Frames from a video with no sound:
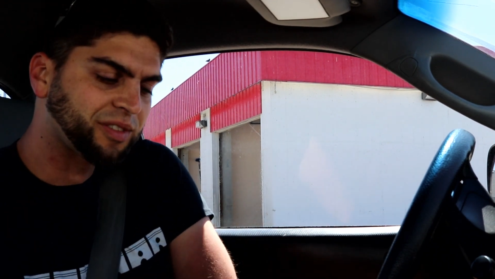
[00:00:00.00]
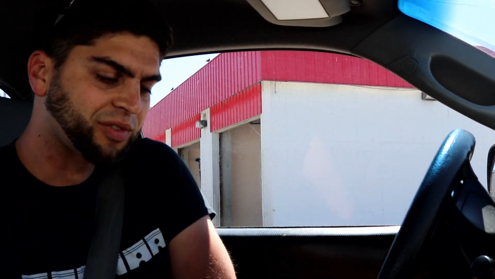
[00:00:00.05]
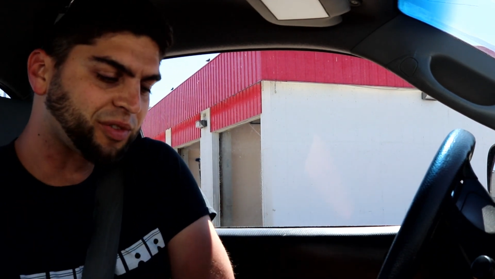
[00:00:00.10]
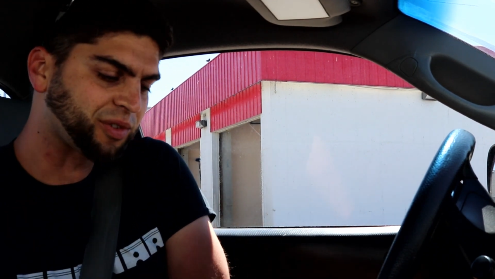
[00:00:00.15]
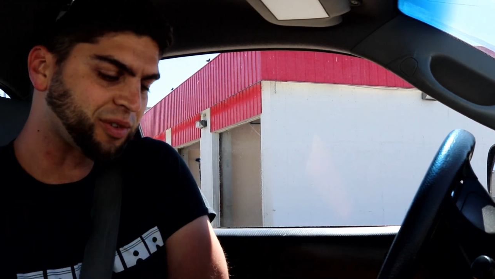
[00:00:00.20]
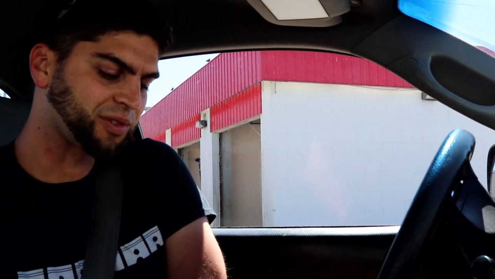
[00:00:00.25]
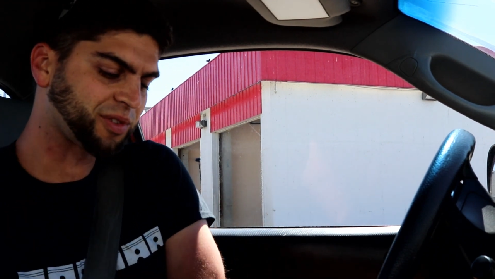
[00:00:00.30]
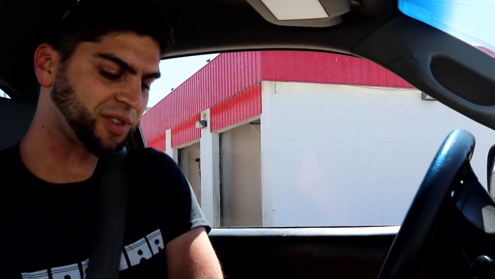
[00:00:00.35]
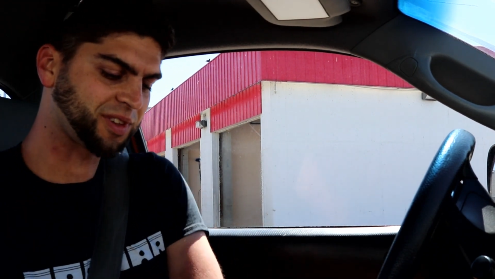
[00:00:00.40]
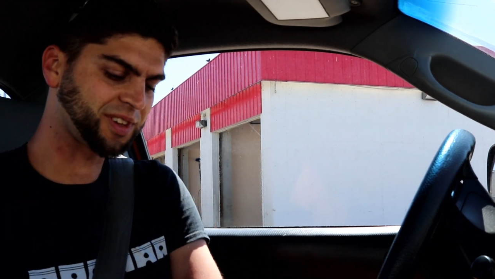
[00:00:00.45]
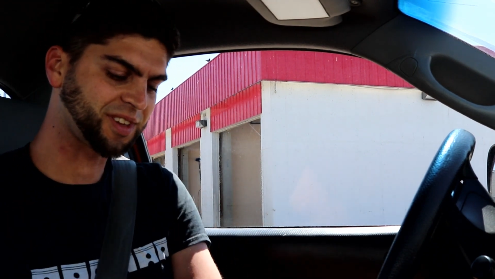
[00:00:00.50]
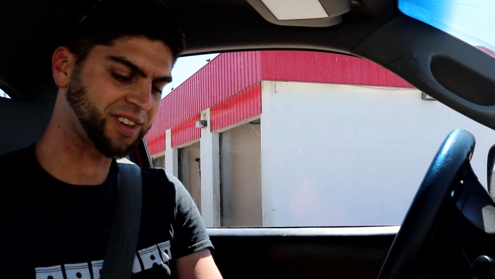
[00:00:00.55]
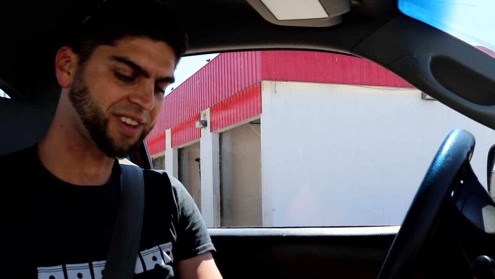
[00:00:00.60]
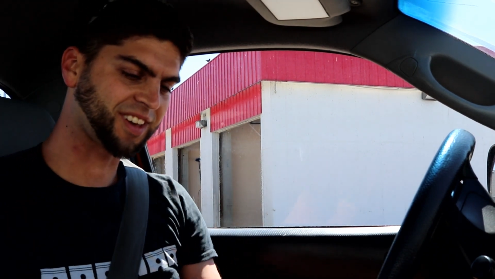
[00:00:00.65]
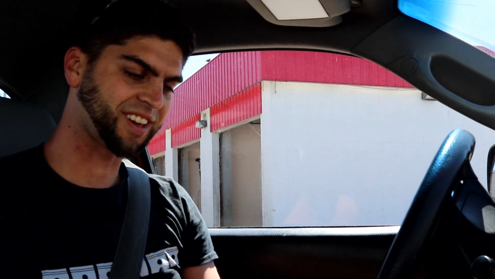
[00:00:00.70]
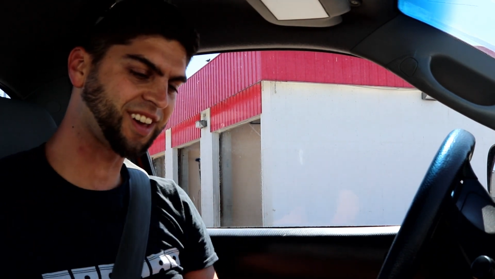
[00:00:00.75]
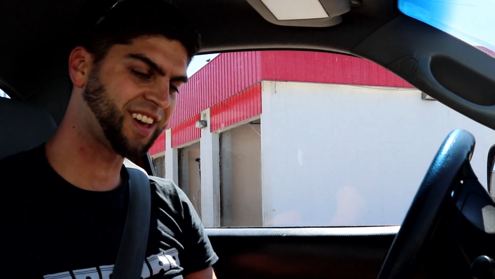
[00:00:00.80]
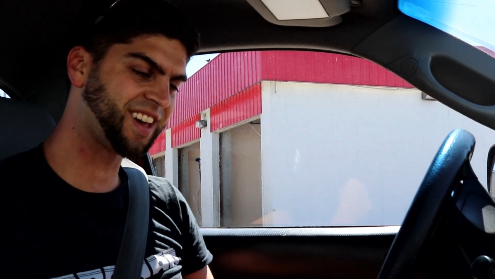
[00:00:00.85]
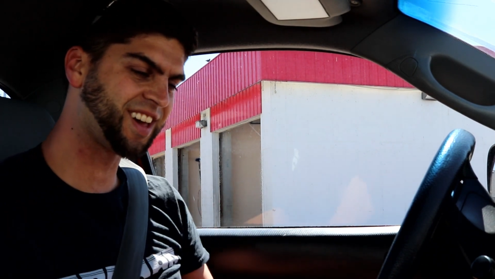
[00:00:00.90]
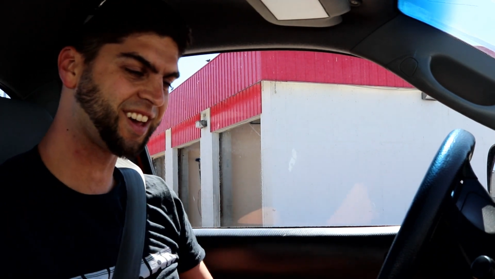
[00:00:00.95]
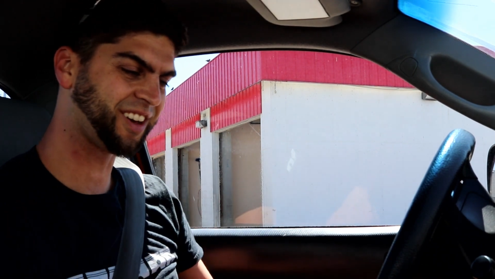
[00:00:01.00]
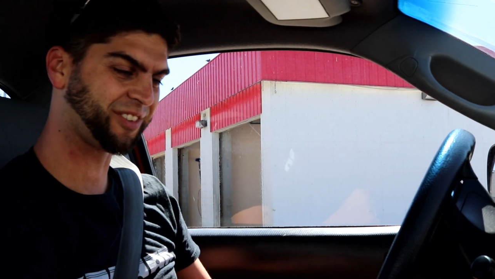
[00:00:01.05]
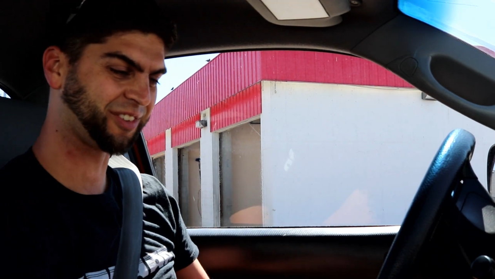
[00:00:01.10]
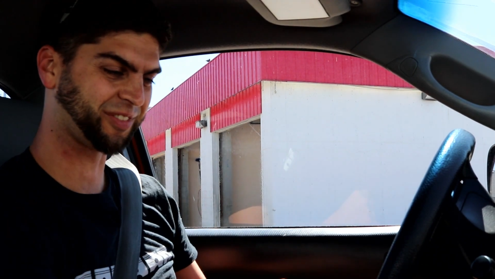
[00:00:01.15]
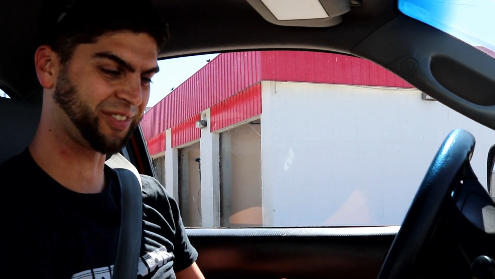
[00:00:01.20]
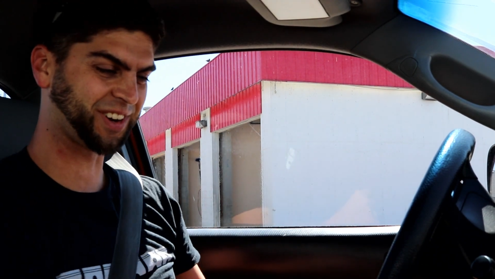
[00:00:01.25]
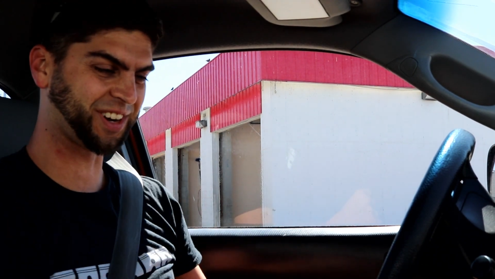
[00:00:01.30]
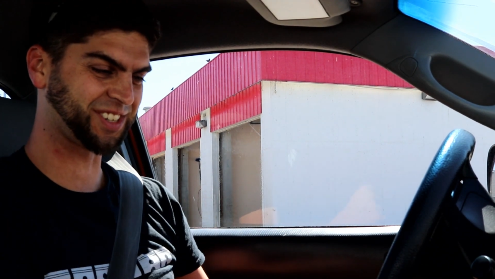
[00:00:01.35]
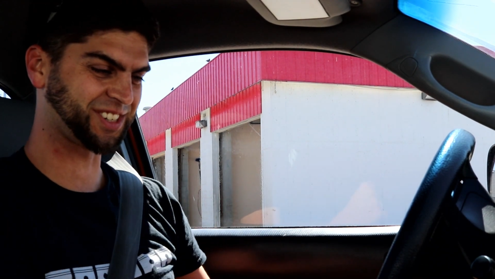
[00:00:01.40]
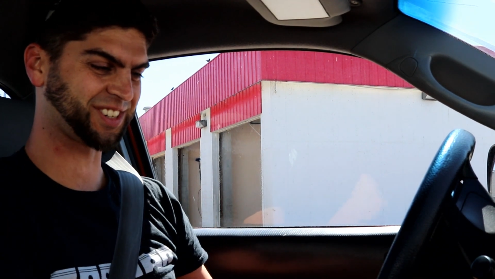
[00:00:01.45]
for the
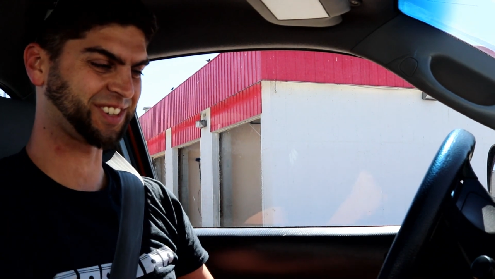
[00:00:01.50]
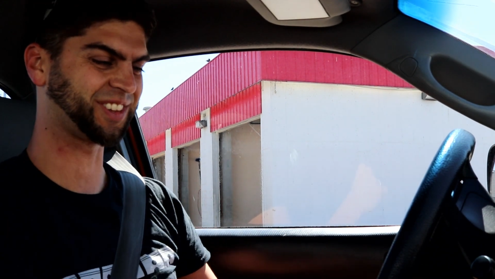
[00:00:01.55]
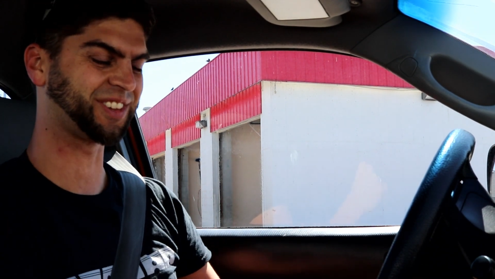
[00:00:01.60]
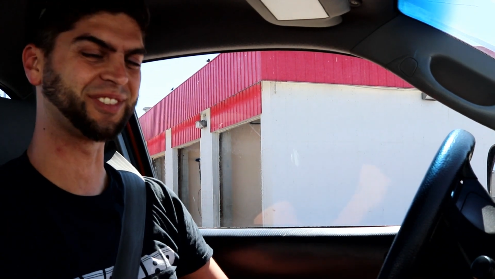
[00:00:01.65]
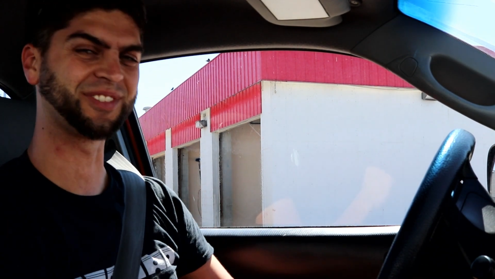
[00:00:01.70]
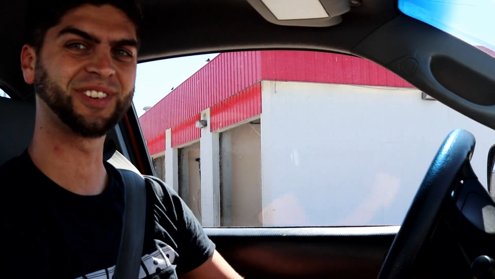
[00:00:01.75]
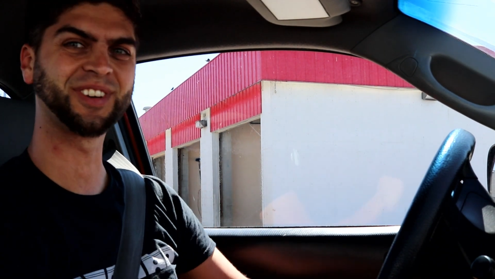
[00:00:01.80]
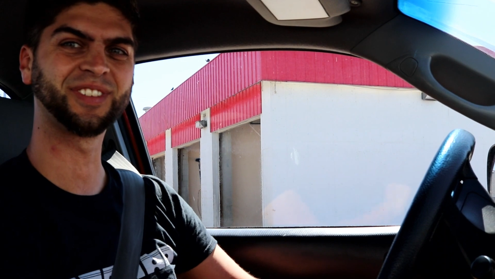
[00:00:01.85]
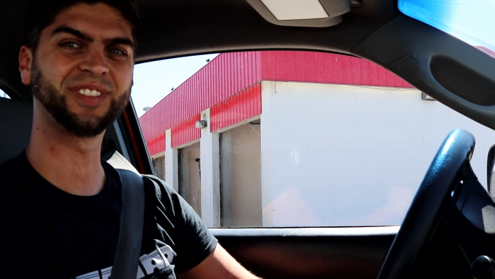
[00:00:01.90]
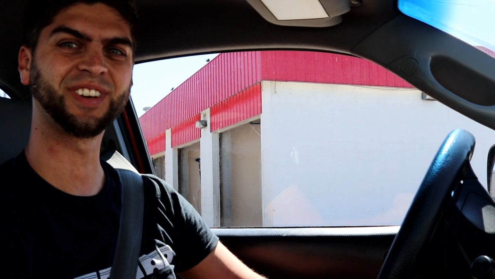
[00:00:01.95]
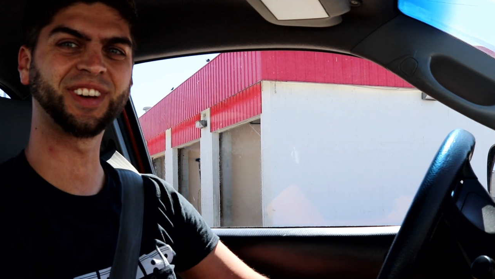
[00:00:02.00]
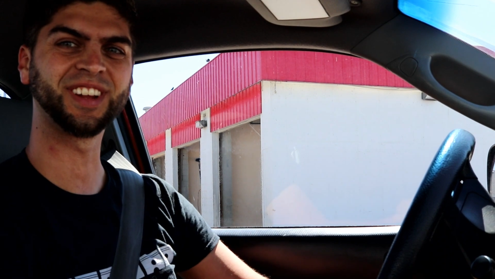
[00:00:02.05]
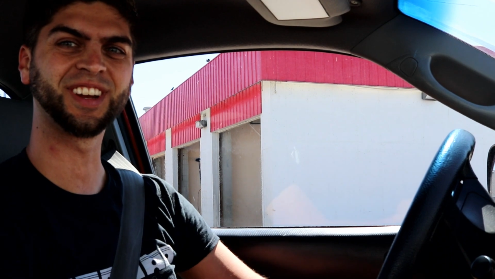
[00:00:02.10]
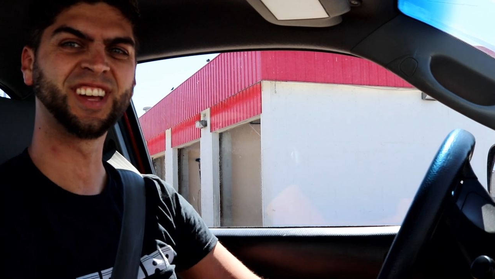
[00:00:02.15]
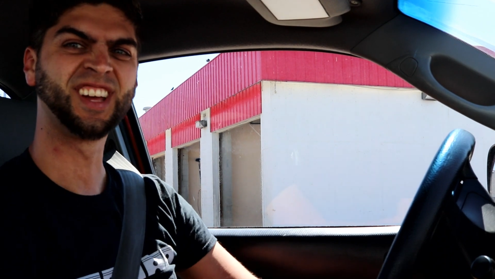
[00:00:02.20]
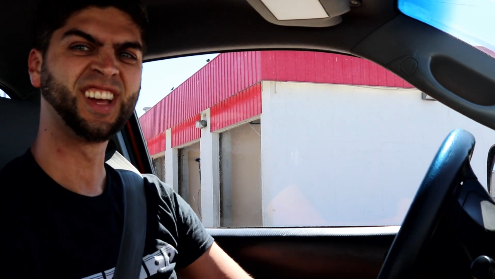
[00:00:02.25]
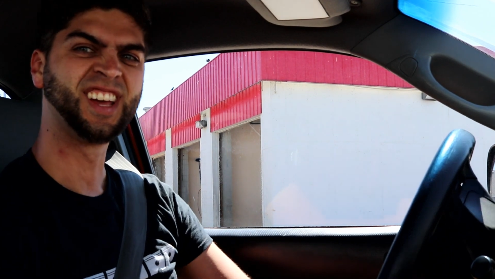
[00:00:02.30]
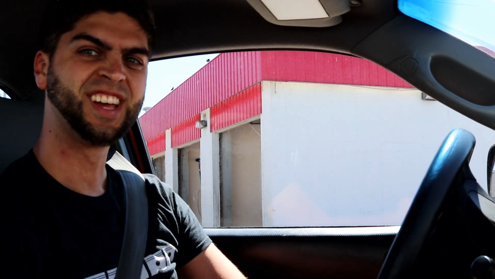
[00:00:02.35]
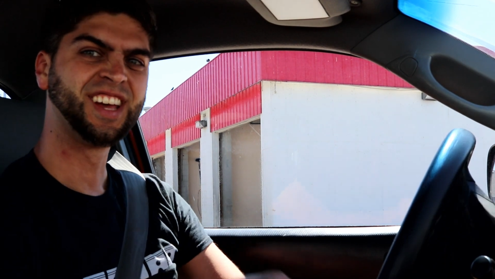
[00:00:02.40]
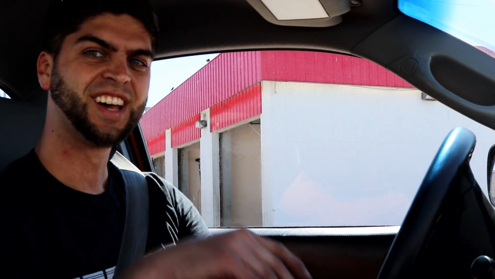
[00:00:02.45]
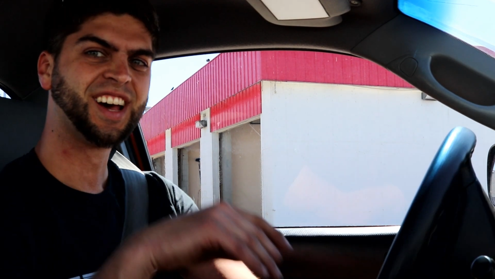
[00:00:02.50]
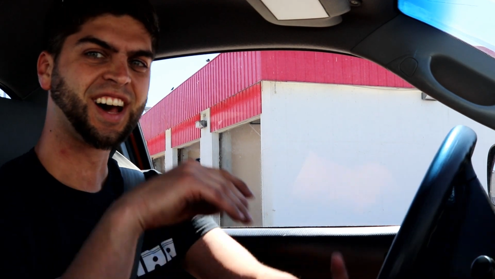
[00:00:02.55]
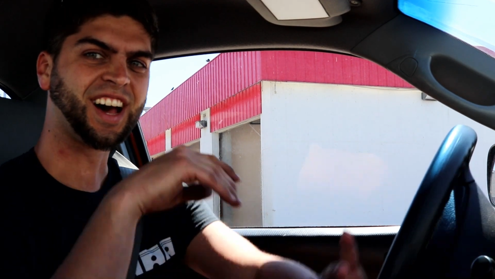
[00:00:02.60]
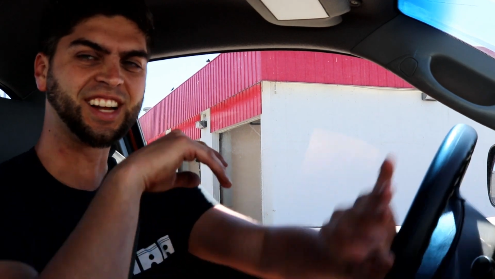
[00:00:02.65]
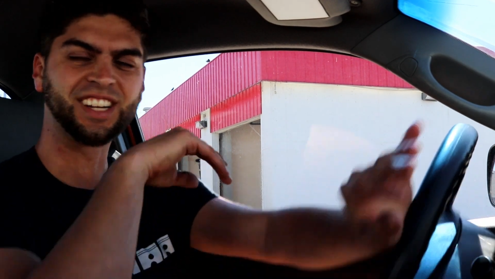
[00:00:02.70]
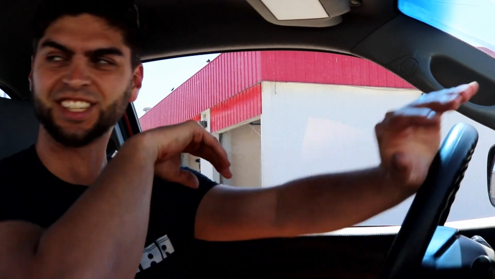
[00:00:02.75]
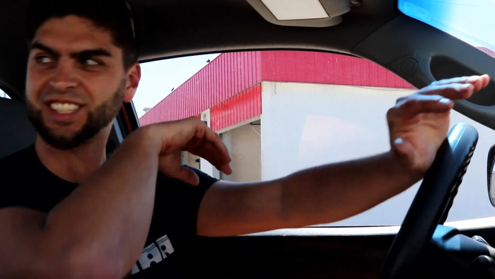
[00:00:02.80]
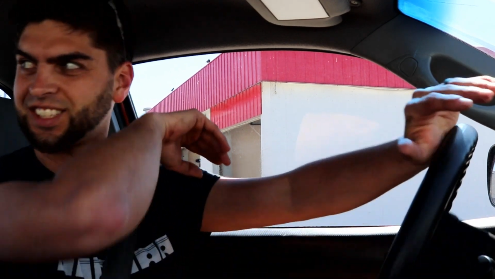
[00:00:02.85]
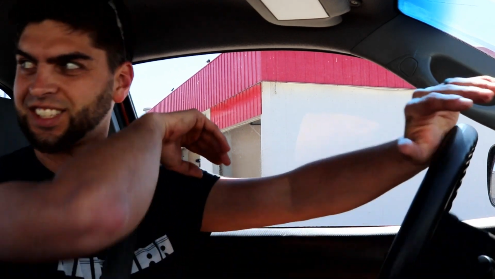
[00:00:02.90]
Project Low Fairmont. I